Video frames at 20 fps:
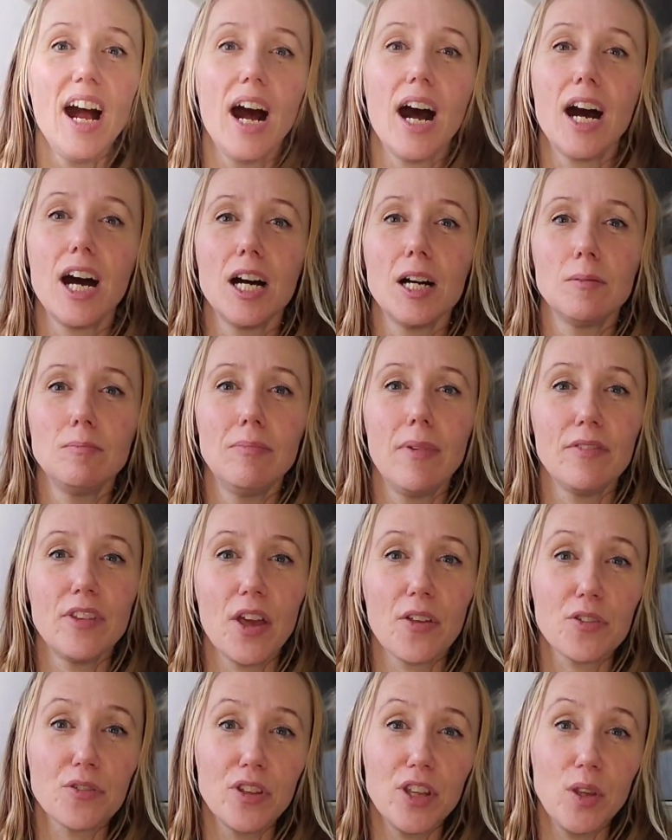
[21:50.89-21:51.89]
The
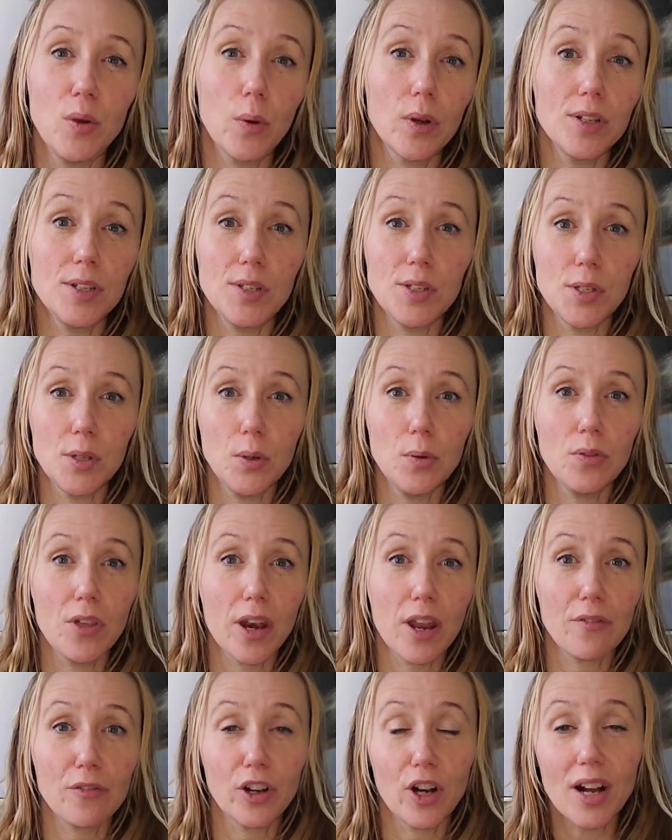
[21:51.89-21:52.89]
other thing you can do that
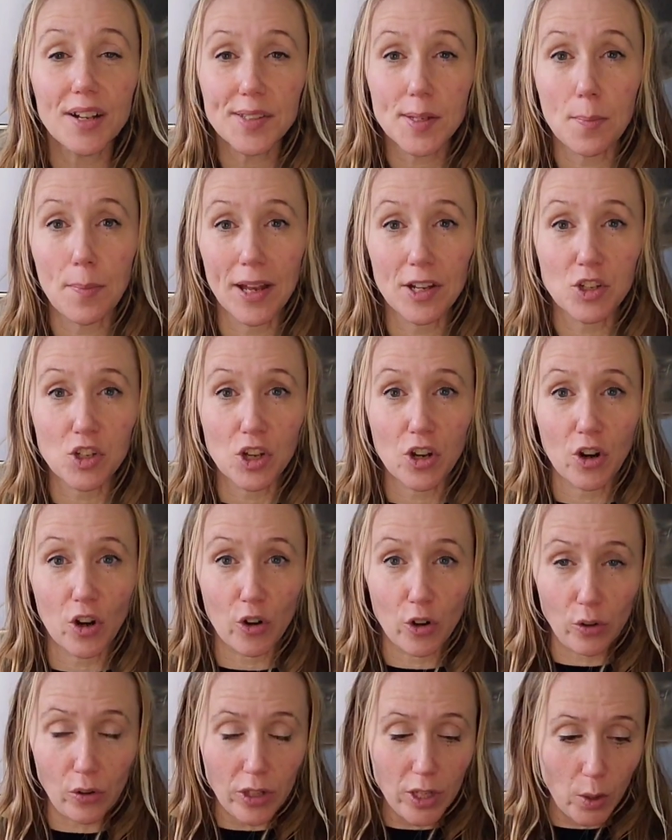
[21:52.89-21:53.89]
I forgot to mention
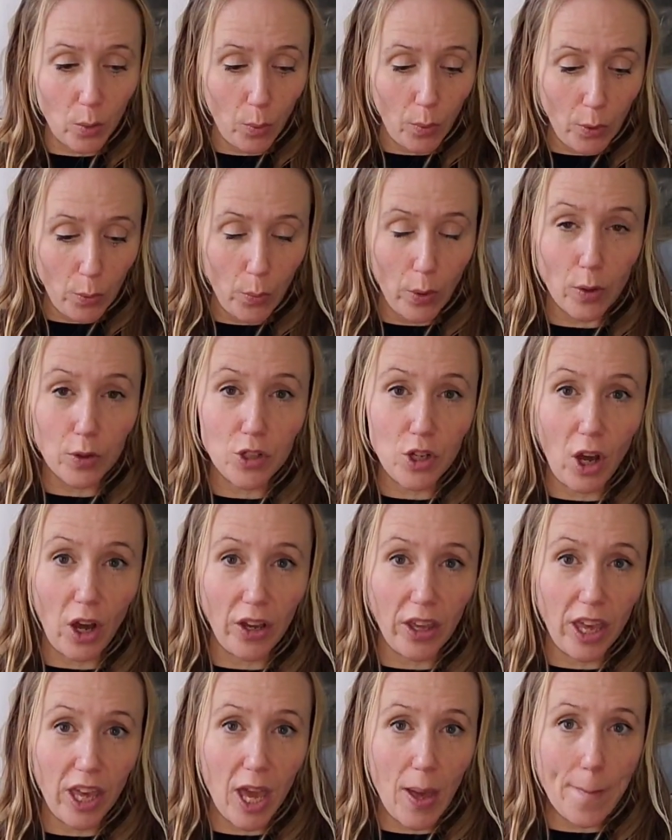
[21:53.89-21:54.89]
earlier when we were
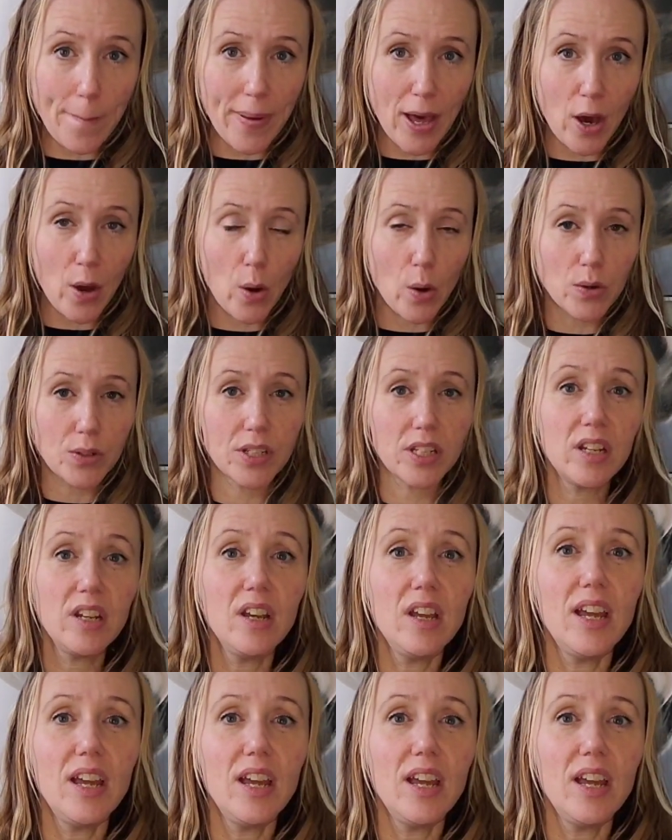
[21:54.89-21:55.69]
talking about